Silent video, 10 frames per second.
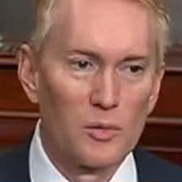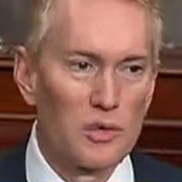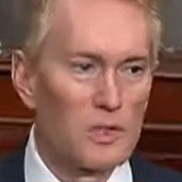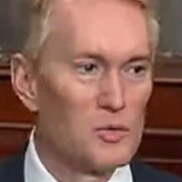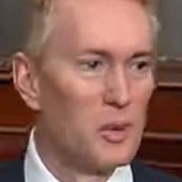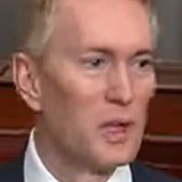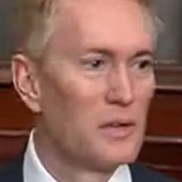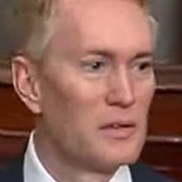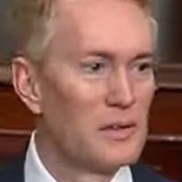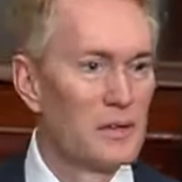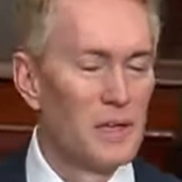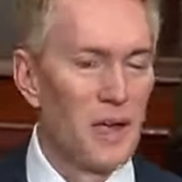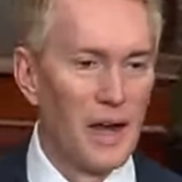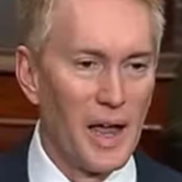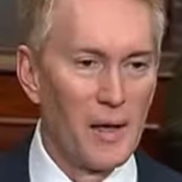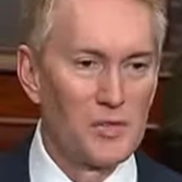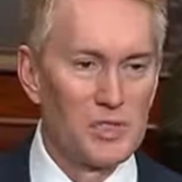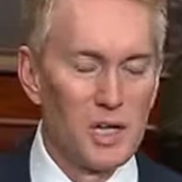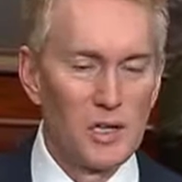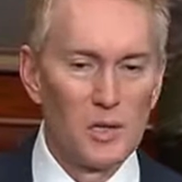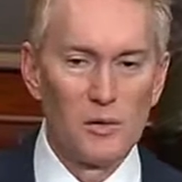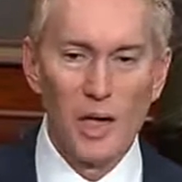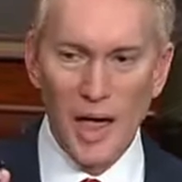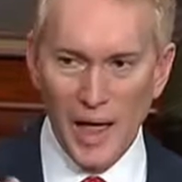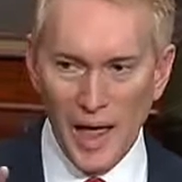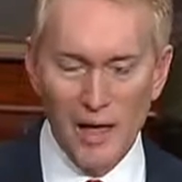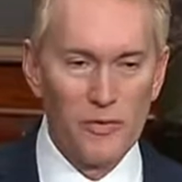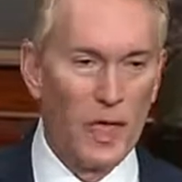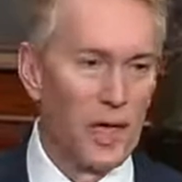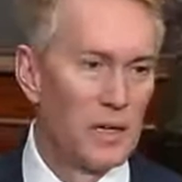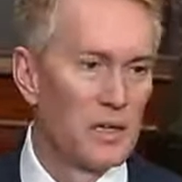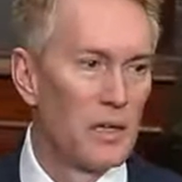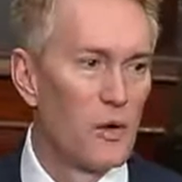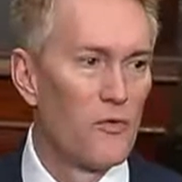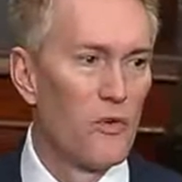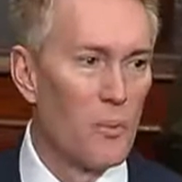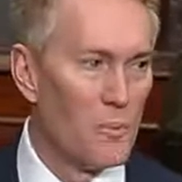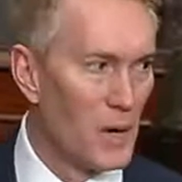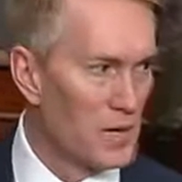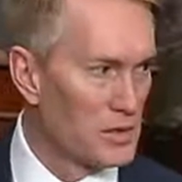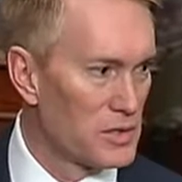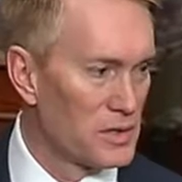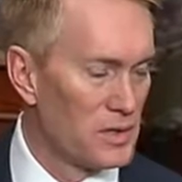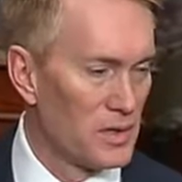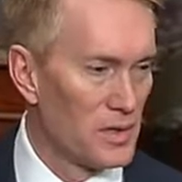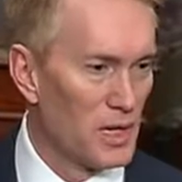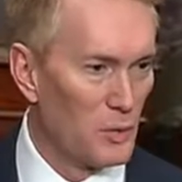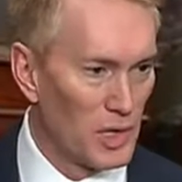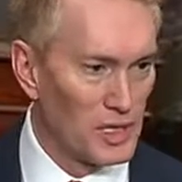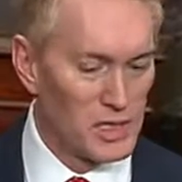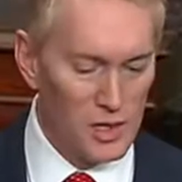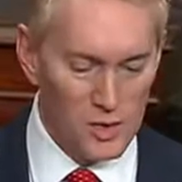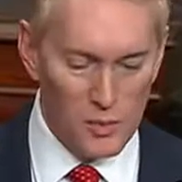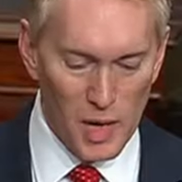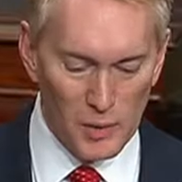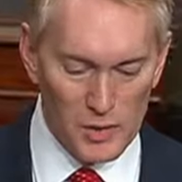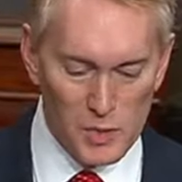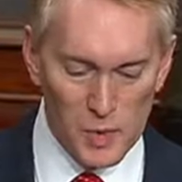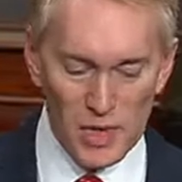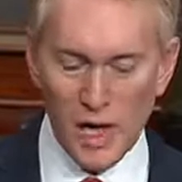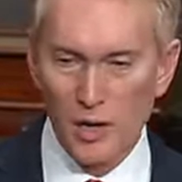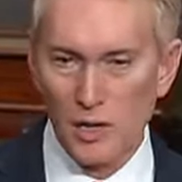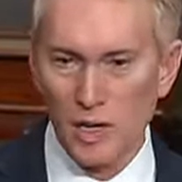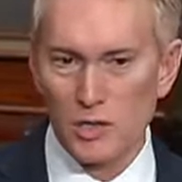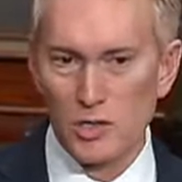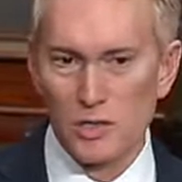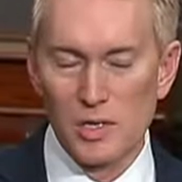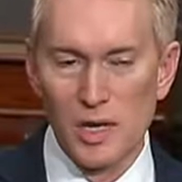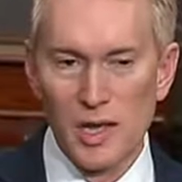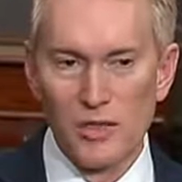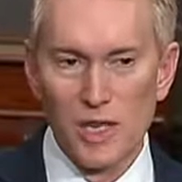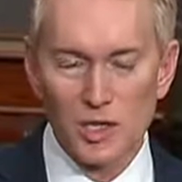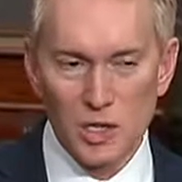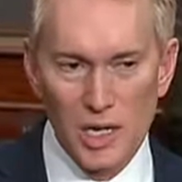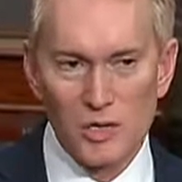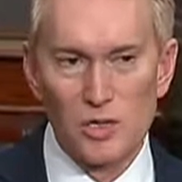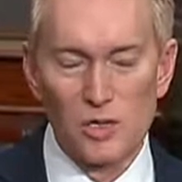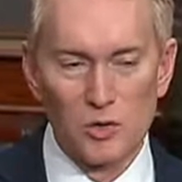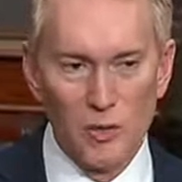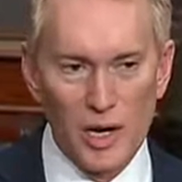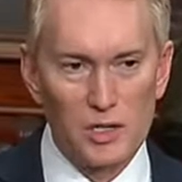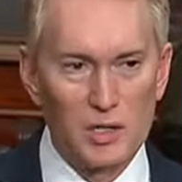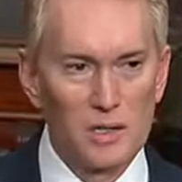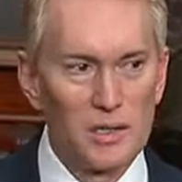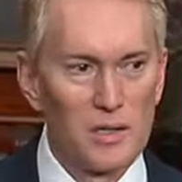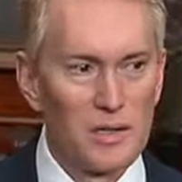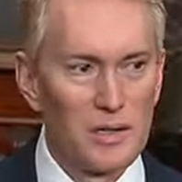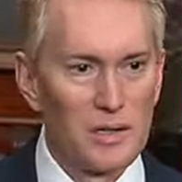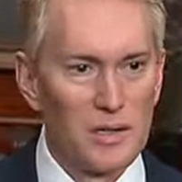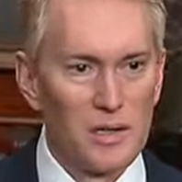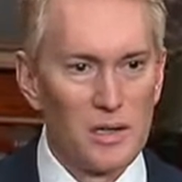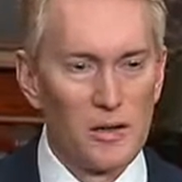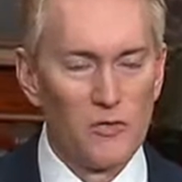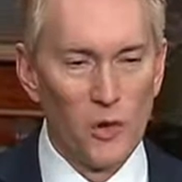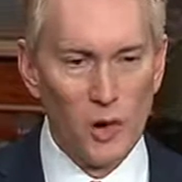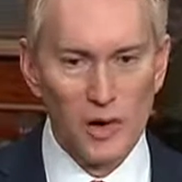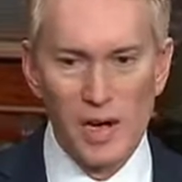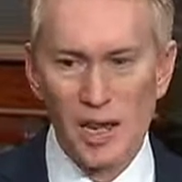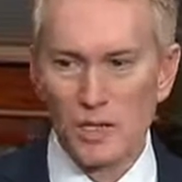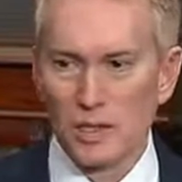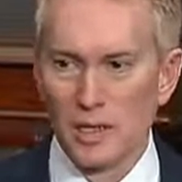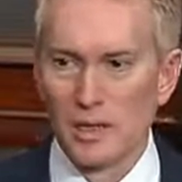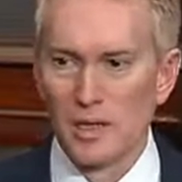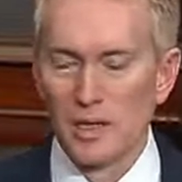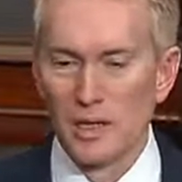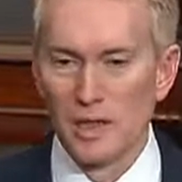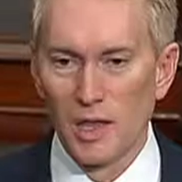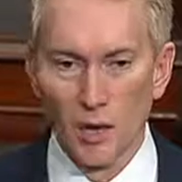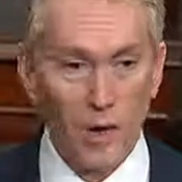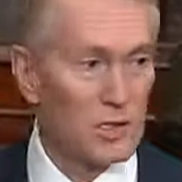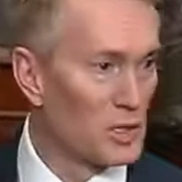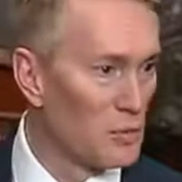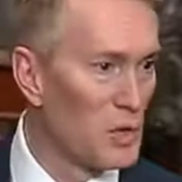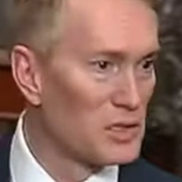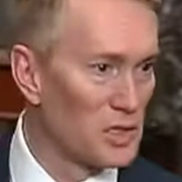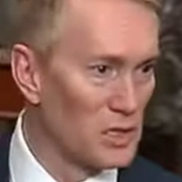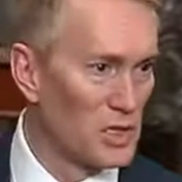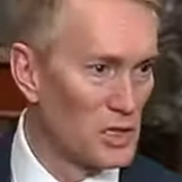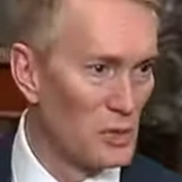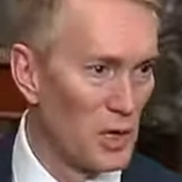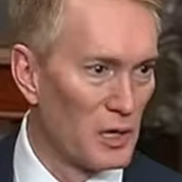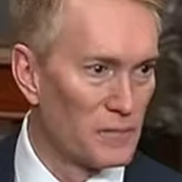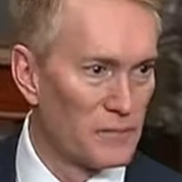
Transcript: with this bill. And I have to tell you, I have had for months. And we continue to be able to speak out on issues that change the direction for our nation that are actually built into this bill.